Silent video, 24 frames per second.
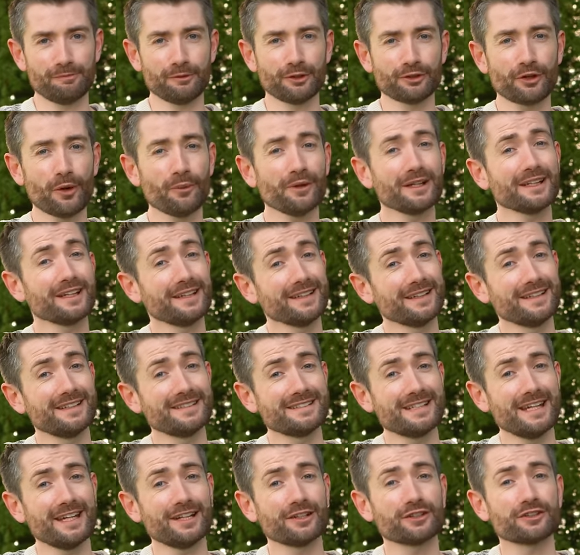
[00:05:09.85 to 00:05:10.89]
Growing in
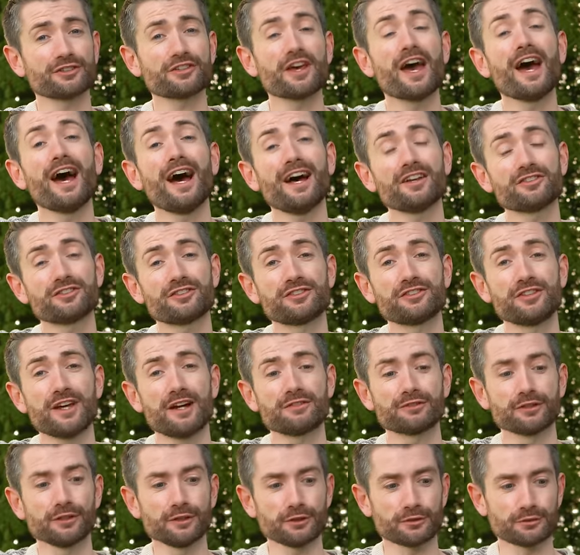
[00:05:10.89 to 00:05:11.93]
containers has
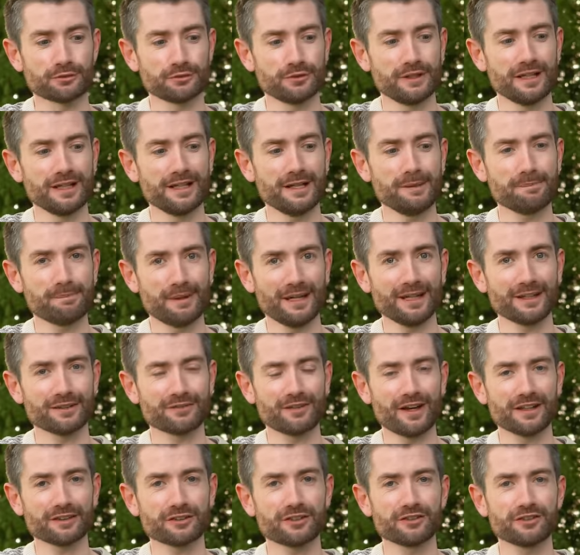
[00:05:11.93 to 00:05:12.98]
several really big
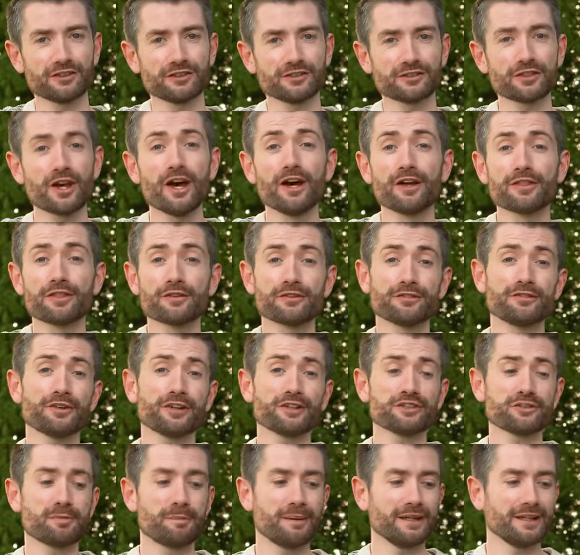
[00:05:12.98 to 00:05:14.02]
advantages. The
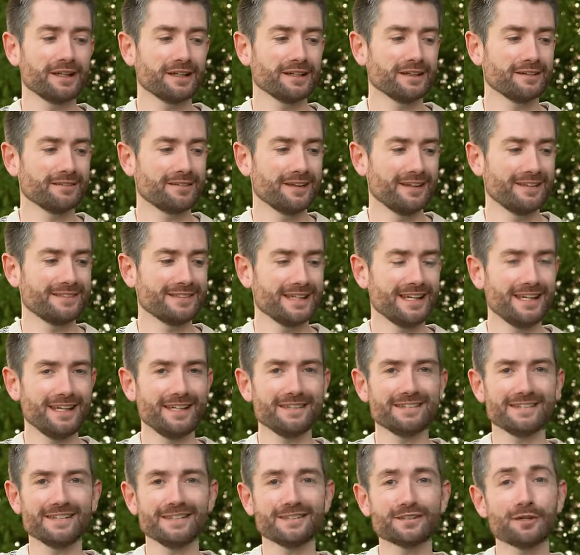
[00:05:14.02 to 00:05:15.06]
first being that it's
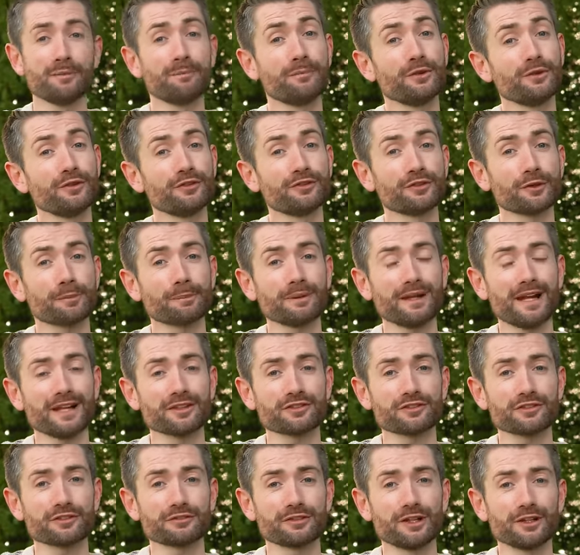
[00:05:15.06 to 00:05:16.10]
easy to move your
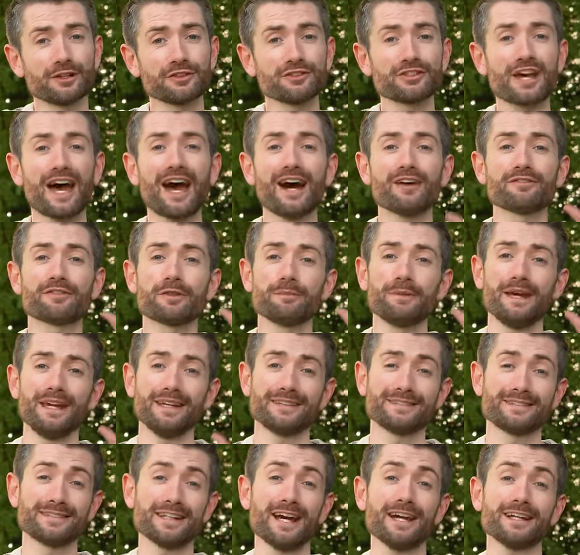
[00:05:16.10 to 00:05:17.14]
plants around to have them
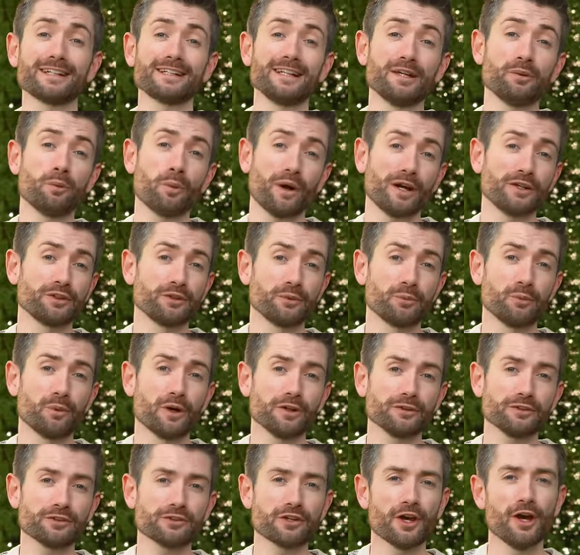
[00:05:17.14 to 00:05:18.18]
exactly where you
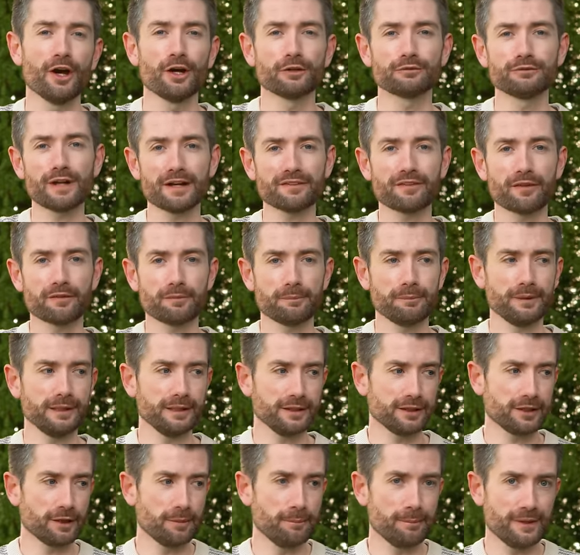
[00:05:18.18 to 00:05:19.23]
want, rather than
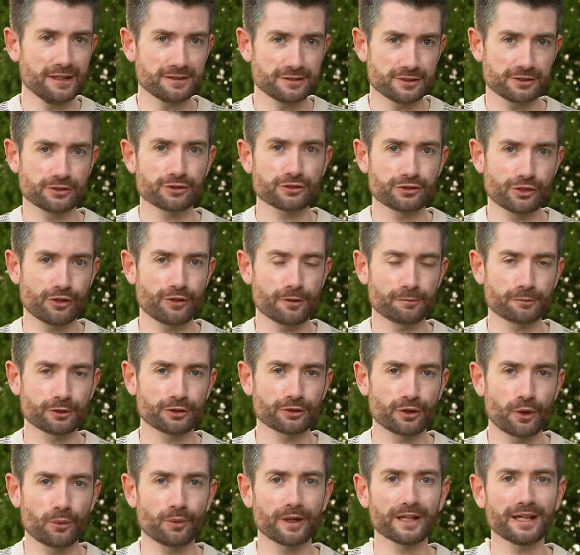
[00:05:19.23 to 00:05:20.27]
being committed to them
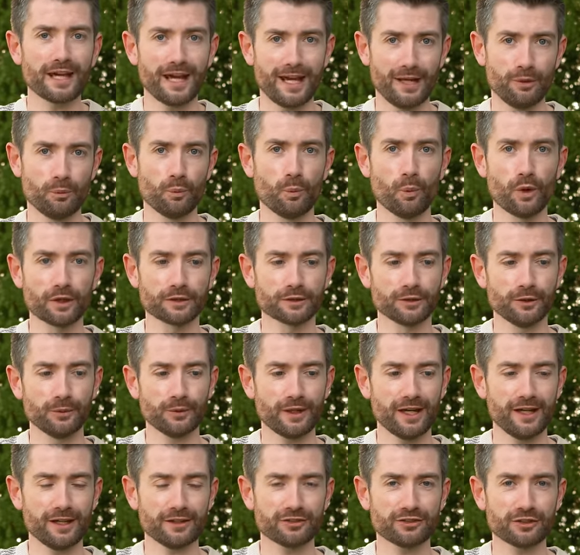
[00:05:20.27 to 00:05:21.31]
growing in one
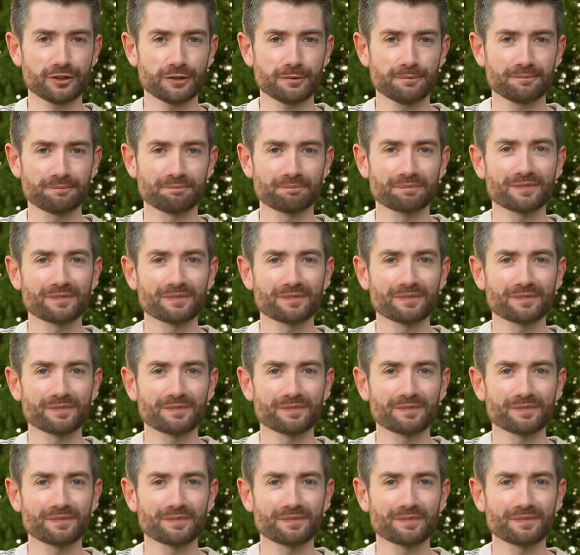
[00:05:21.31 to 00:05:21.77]
location.